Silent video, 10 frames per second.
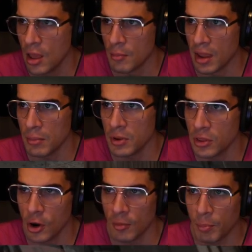maybe
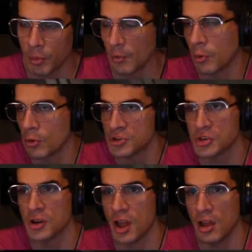their
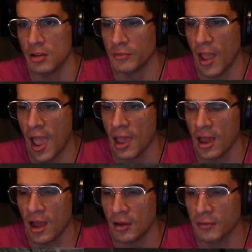proportion of
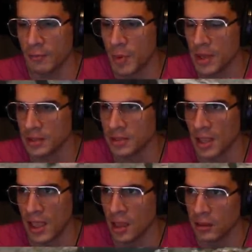of bits
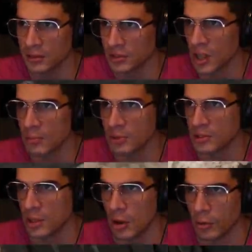and subs is
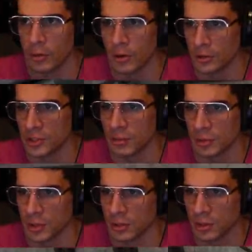lower or
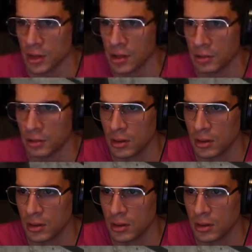something, you know?